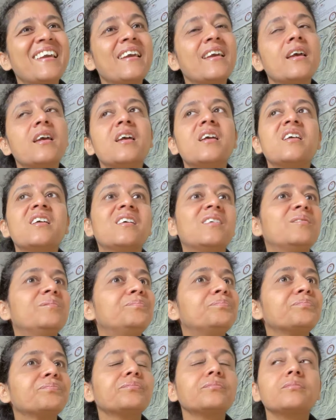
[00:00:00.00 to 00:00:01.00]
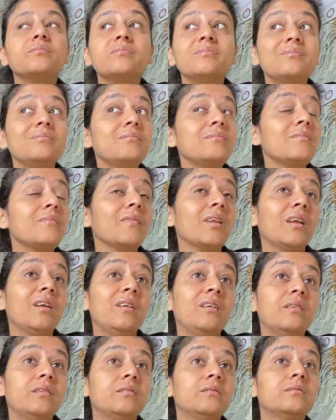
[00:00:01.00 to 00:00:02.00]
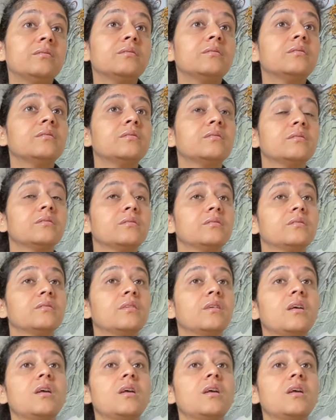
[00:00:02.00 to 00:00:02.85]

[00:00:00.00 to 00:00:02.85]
I guess. Because gypsy is a traveler.